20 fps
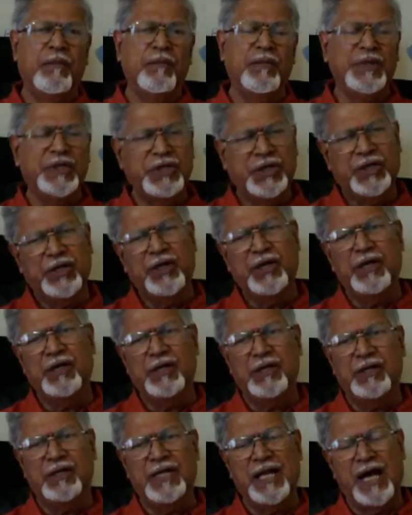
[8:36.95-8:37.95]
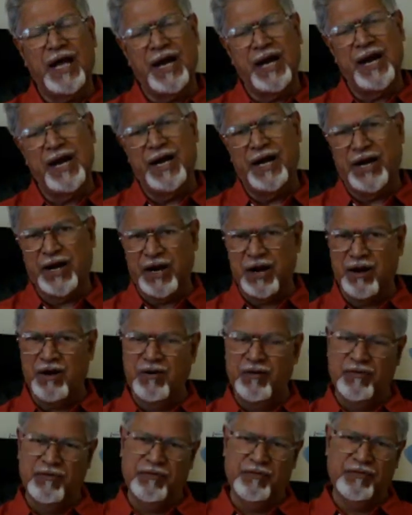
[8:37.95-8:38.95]
Mr. Narayan
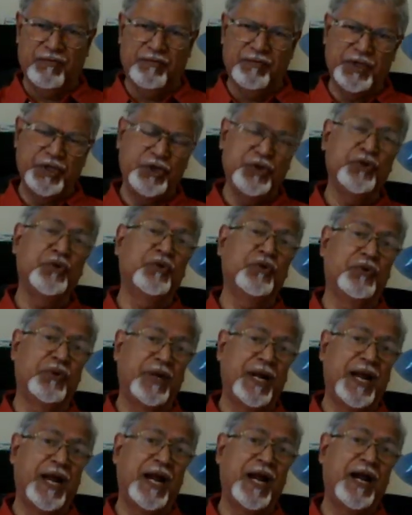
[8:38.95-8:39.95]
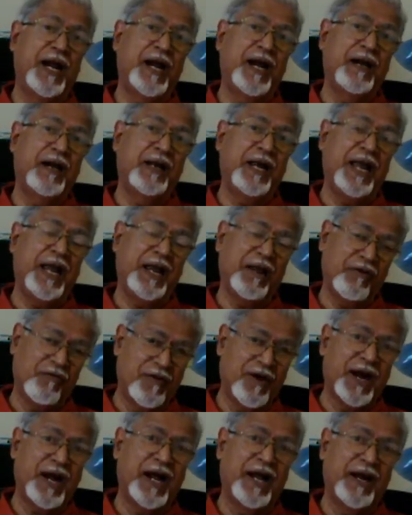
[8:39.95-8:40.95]
Rao Bijur had
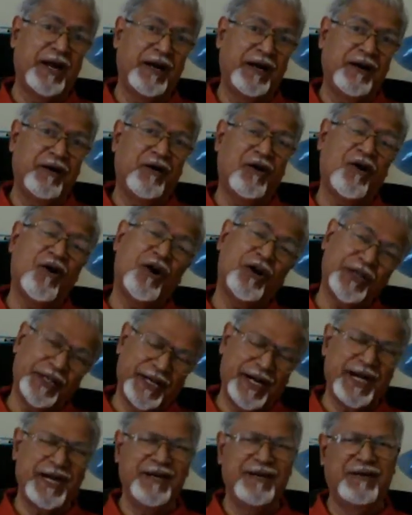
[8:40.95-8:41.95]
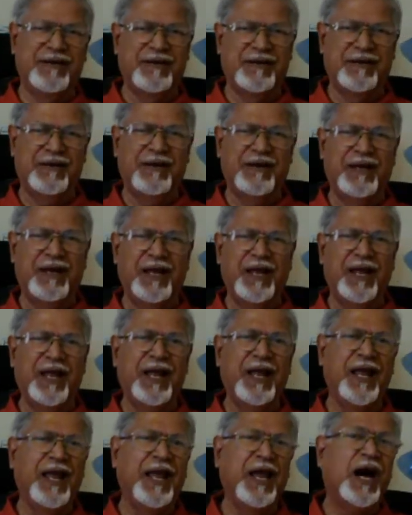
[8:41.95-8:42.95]
acquired on rent
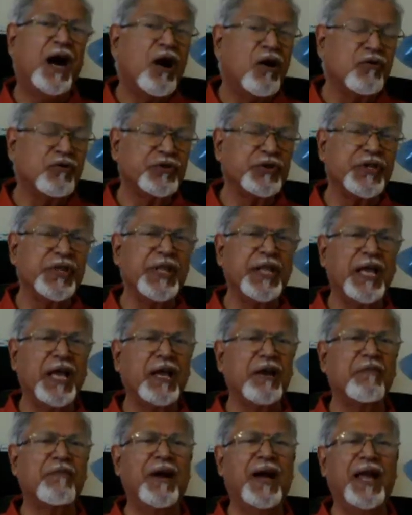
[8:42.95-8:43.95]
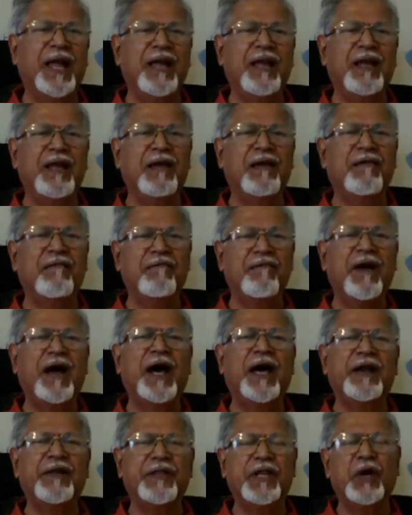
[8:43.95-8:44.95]
a house nearby
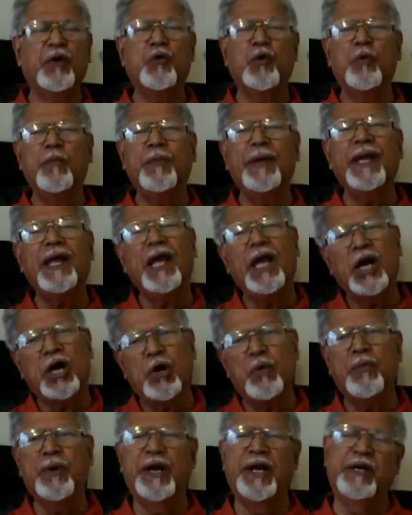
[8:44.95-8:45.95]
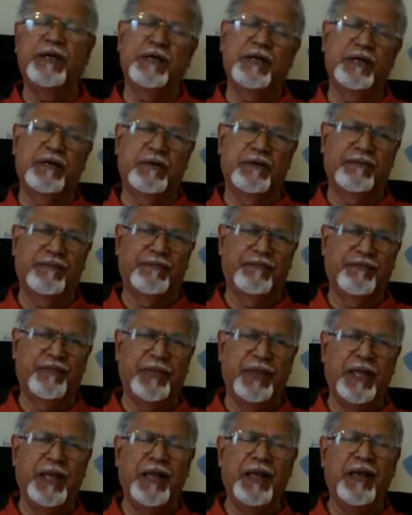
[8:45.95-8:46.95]
where they could be accommodated,
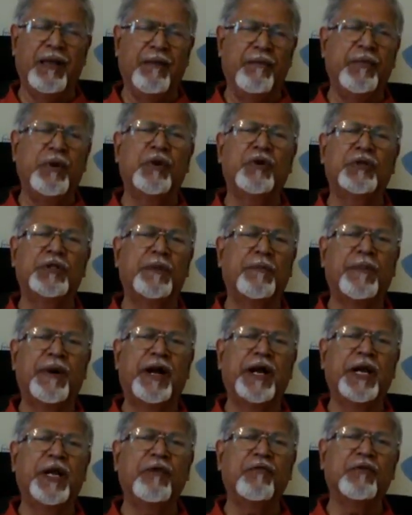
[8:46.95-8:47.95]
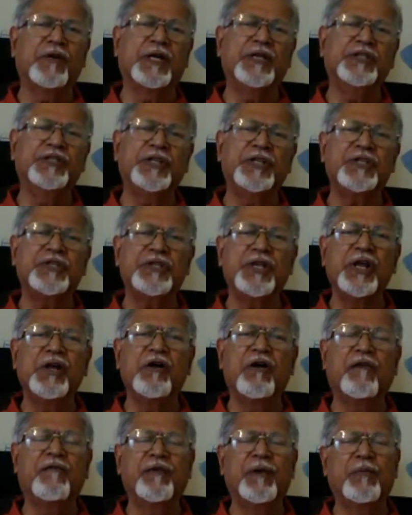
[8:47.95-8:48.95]
because the party consisting
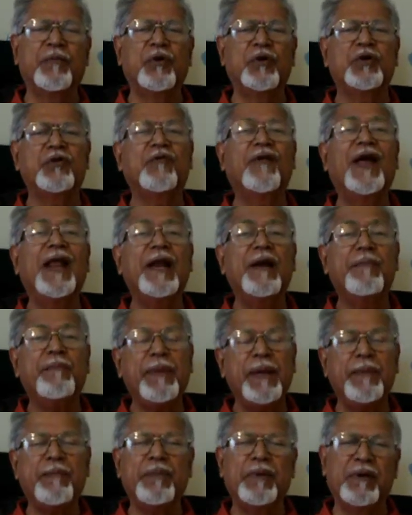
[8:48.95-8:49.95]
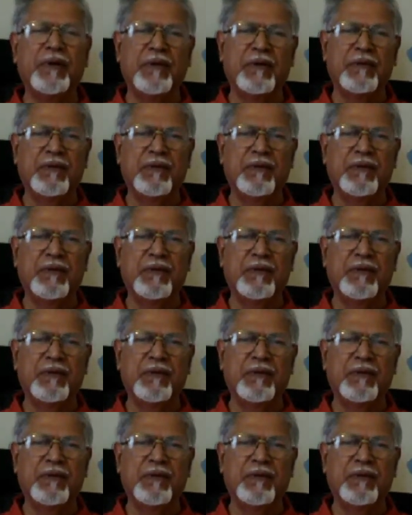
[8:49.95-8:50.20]
of about 12 people.